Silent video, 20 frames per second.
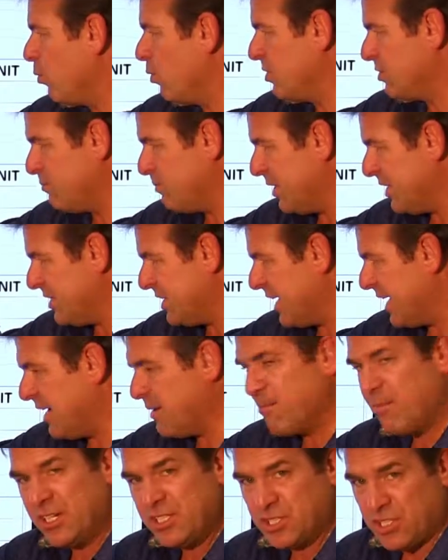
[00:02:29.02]
was much,
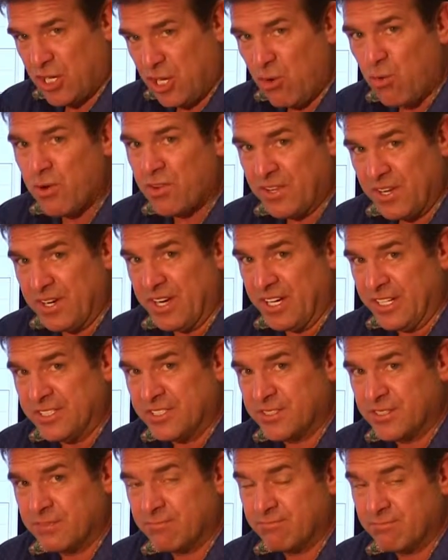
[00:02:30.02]
much lower than
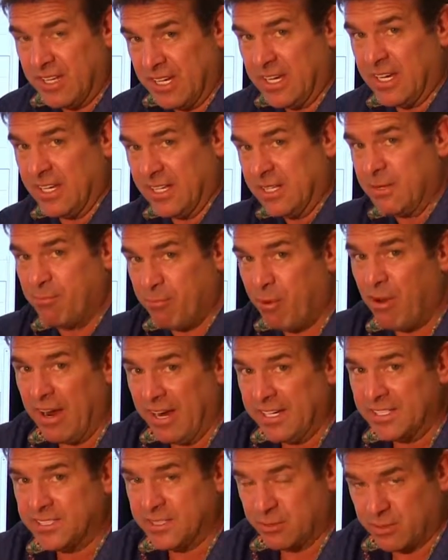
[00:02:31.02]
us in the
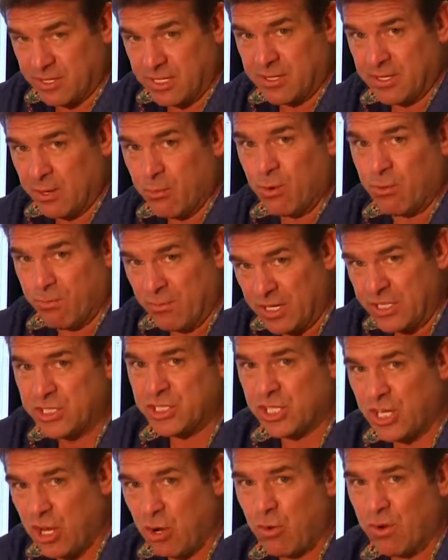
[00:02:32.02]
price. They were
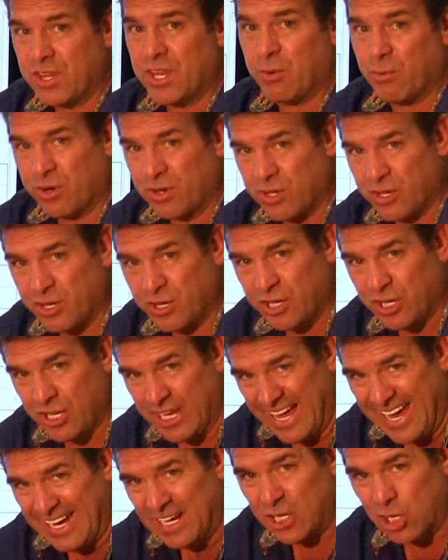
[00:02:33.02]
much lower. They were the,
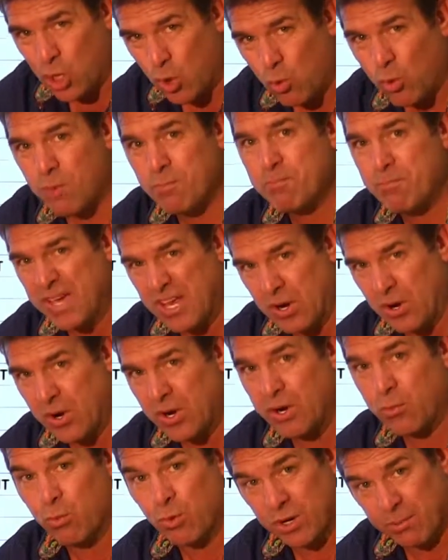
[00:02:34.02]
a lower
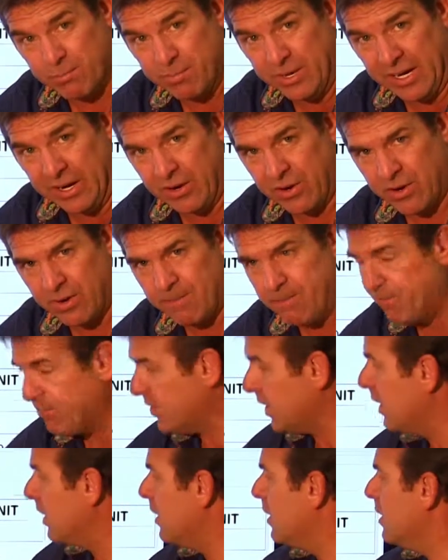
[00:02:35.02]
bidder, it would appear,
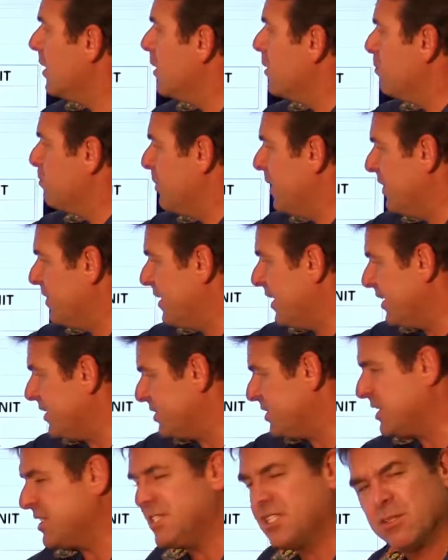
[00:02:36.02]
but their
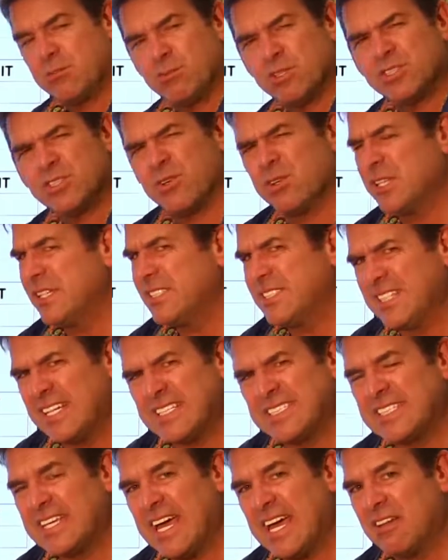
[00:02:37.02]
system was only
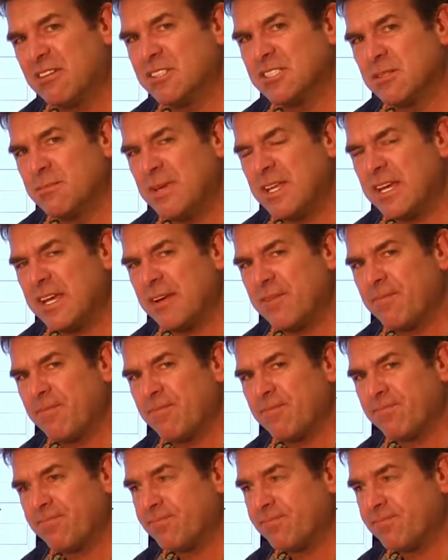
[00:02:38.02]
six gallons a minute,